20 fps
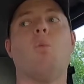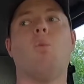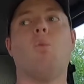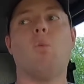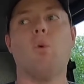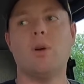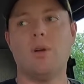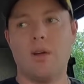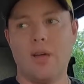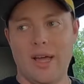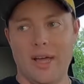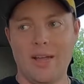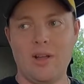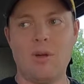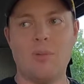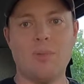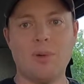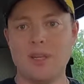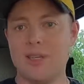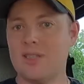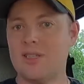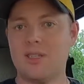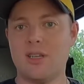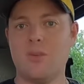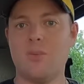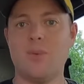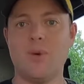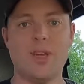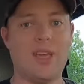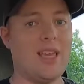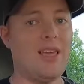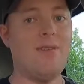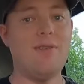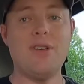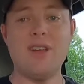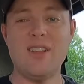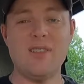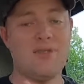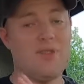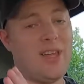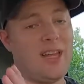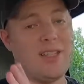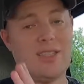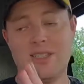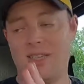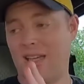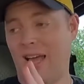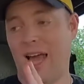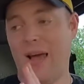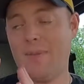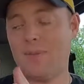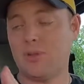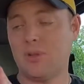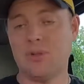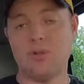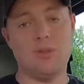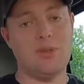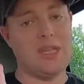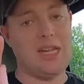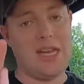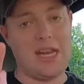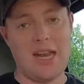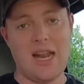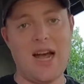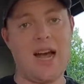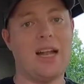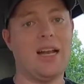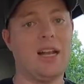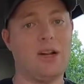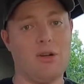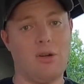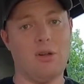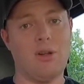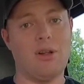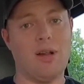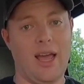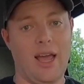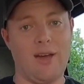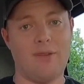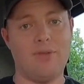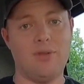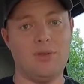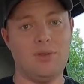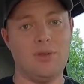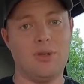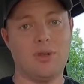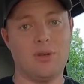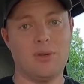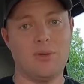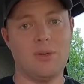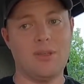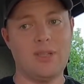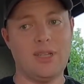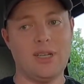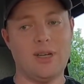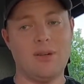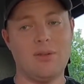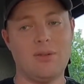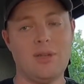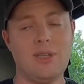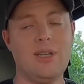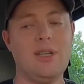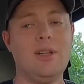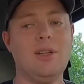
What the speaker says: will help in some way, even if that's absolutely not at all an avenue you're going down.